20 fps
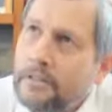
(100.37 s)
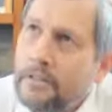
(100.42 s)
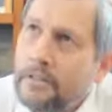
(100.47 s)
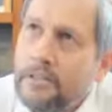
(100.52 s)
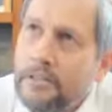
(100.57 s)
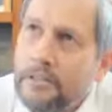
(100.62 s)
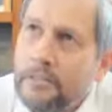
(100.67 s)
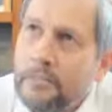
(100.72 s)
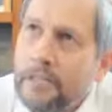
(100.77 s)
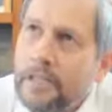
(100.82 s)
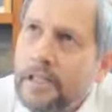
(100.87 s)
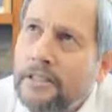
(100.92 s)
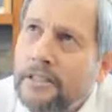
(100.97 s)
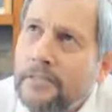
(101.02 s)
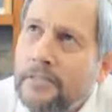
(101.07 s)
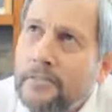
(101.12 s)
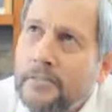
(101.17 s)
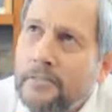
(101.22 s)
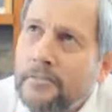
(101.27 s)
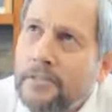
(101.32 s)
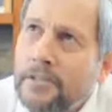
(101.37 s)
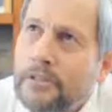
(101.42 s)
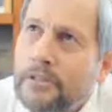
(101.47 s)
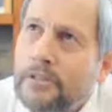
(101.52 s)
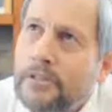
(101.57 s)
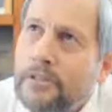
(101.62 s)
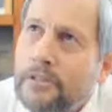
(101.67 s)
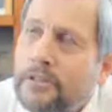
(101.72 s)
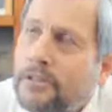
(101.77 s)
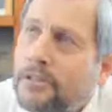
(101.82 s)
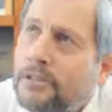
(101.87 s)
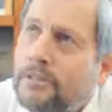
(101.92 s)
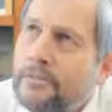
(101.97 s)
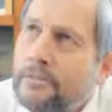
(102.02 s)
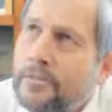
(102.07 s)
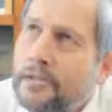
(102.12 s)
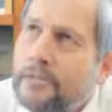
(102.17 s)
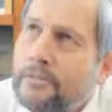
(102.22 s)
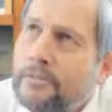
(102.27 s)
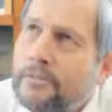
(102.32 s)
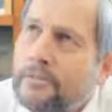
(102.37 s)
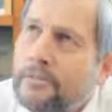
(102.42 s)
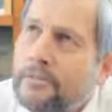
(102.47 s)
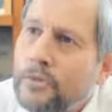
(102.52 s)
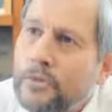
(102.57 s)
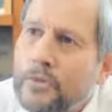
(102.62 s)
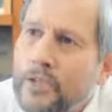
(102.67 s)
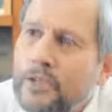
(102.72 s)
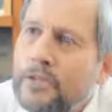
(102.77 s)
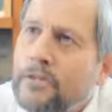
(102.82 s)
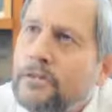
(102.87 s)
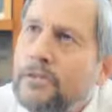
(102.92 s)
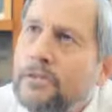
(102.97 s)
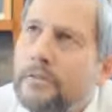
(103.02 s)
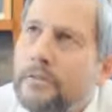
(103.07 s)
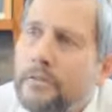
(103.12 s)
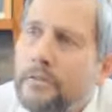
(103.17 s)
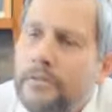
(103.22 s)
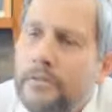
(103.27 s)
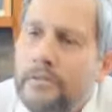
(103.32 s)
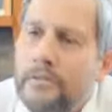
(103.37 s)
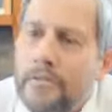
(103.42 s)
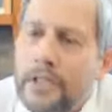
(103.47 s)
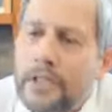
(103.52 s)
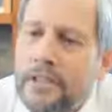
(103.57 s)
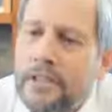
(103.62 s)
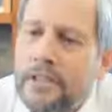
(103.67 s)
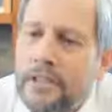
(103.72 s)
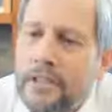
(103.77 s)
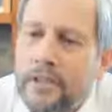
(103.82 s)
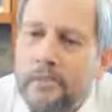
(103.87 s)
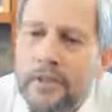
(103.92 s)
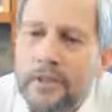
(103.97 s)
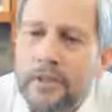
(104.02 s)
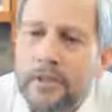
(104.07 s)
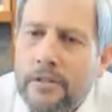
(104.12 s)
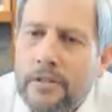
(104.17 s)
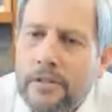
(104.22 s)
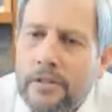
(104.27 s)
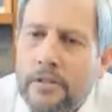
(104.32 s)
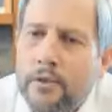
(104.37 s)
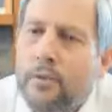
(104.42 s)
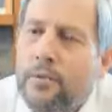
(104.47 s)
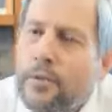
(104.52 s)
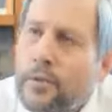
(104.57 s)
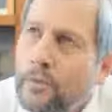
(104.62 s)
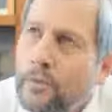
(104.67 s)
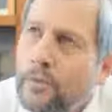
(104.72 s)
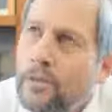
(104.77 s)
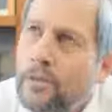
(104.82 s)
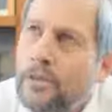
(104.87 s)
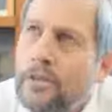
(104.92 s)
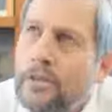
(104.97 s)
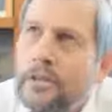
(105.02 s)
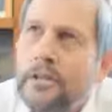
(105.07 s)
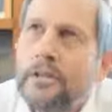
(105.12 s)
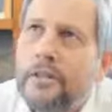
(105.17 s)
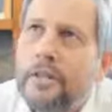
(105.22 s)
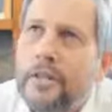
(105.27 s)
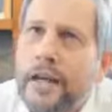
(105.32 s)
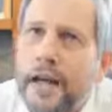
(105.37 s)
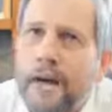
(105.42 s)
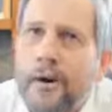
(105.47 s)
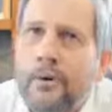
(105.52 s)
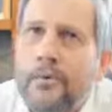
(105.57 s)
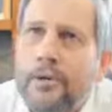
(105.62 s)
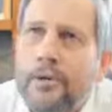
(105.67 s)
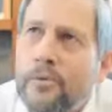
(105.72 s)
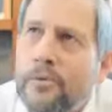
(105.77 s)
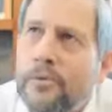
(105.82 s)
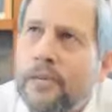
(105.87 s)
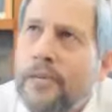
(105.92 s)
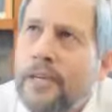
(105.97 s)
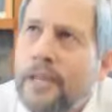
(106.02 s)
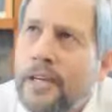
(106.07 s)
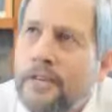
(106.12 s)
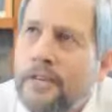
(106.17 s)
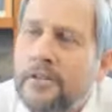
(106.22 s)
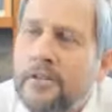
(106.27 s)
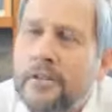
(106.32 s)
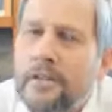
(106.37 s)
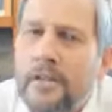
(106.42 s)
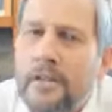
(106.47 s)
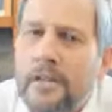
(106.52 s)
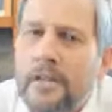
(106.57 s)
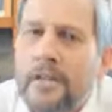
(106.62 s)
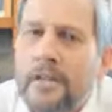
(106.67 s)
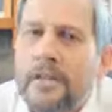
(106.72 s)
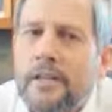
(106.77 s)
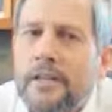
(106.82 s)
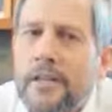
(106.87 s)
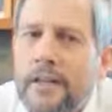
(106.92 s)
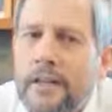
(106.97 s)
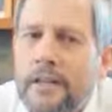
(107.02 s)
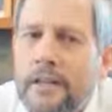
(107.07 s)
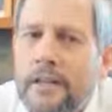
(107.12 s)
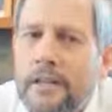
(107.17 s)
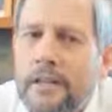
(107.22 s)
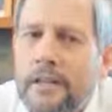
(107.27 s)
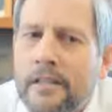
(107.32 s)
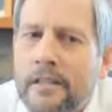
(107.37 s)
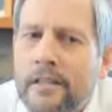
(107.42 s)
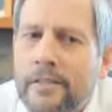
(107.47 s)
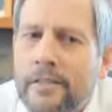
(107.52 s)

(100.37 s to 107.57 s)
not just my story, but the story of Marines that were in Vietnam and who we were and how we were together, and